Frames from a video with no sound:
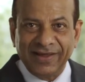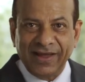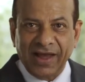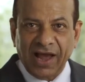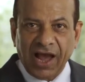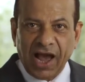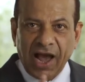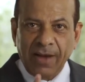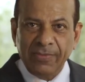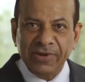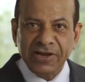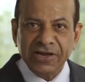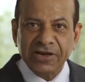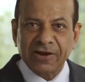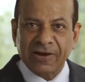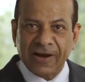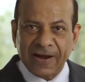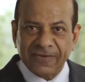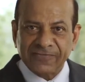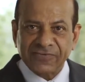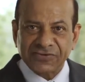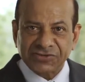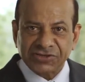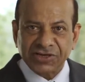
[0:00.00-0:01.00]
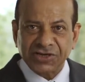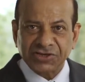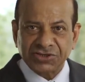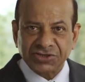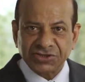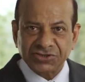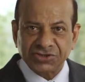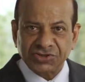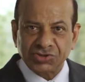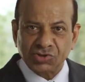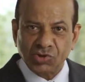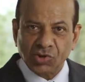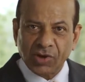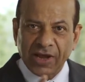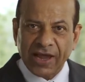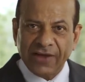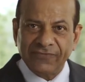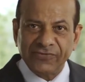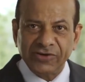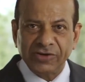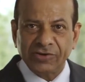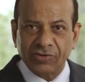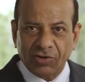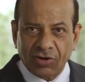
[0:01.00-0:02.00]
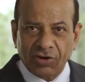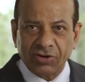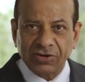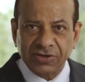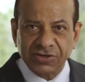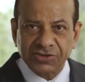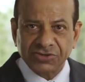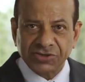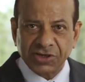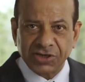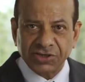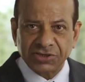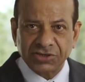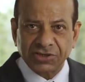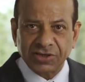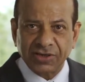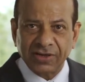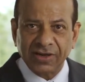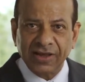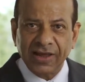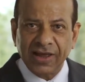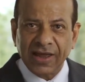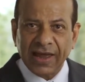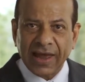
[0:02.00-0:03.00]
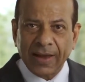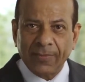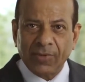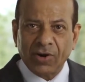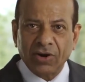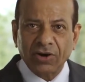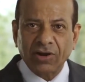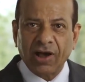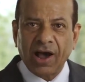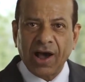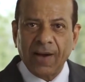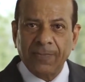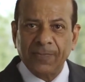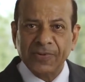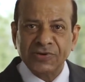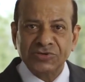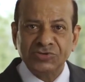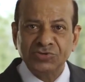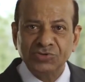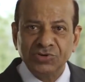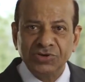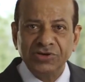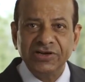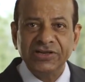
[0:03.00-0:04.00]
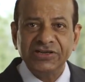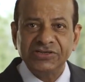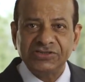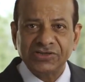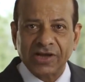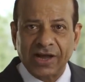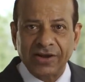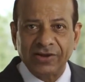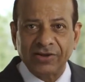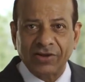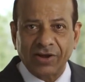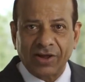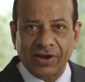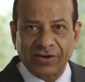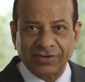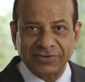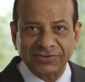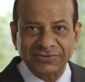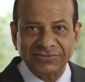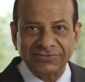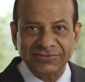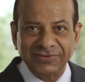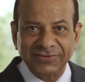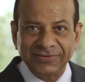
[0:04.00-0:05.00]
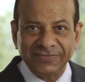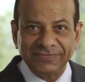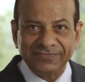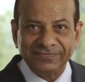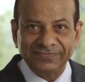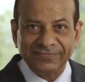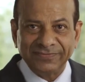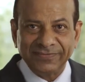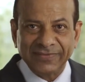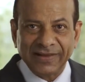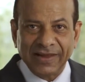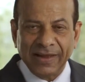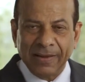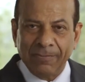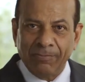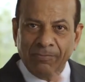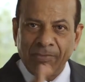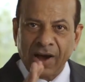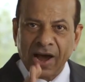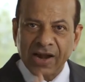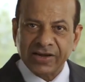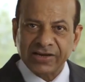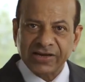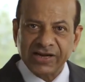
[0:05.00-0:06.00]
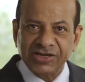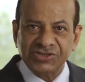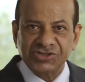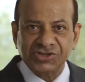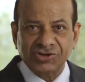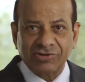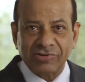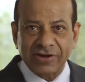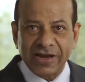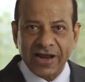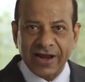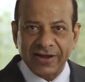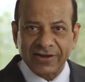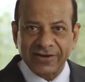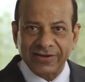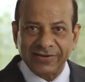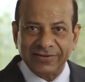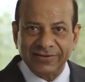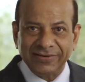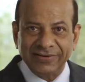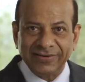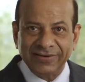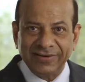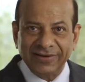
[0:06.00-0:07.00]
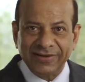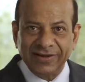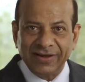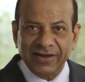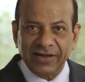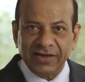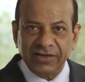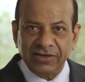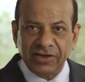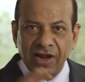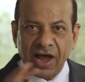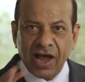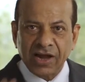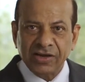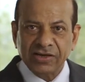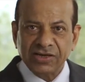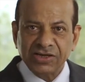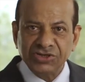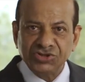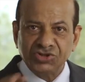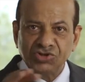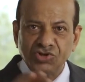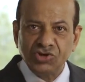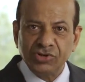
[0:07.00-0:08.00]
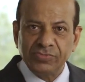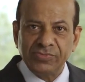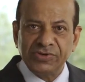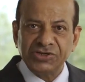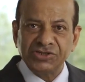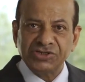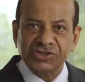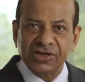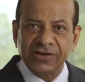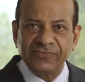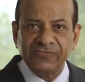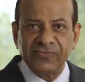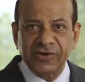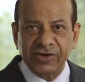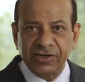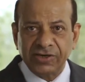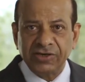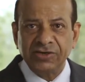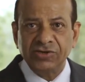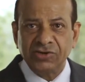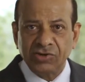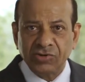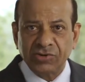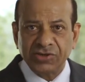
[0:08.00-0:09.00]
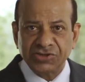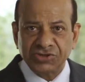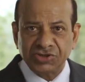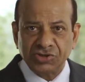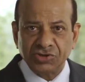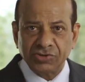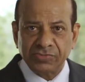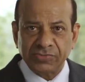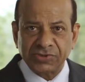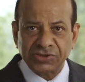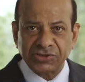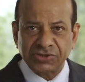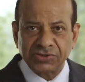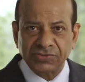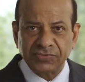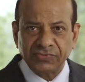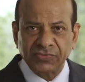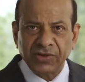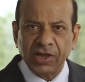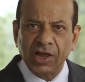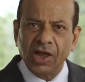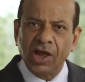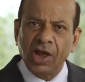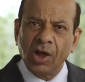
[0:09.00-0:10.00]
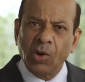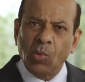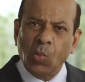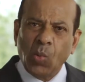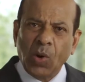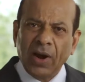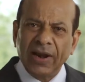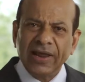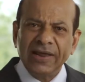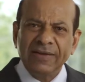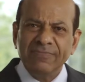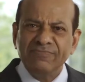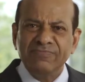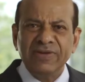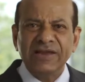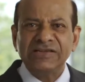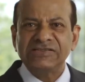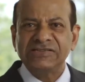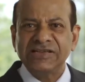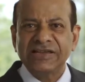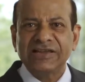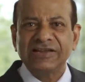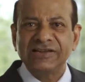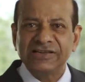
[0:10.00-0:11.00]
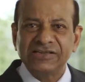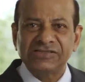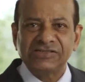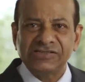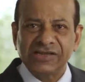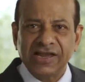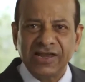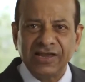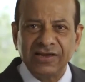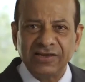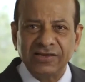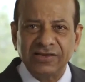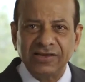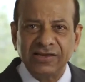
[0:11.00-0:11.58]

How many conversations you have in your organization about opportunities unlocked, markets created, non-consumers converted into consumers. What I'm basically saying